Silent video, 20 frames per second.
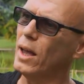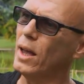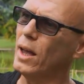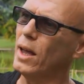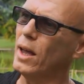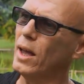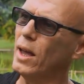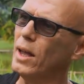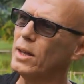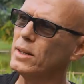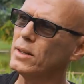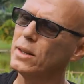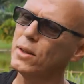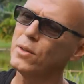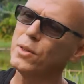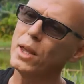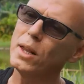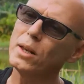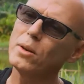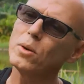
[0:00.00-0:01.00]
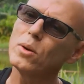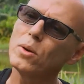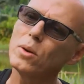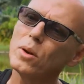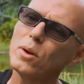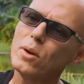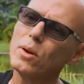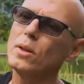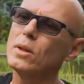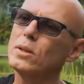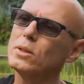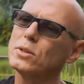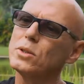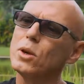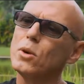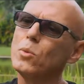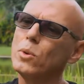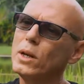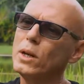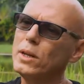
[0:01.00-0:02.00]
and then, so
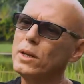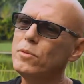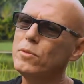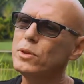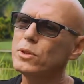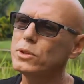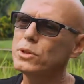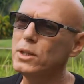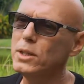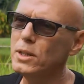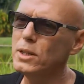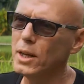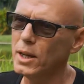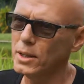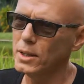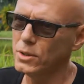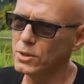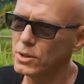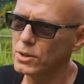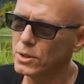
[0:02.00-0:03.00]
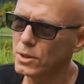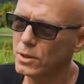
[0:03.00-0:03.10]
we leave the teenage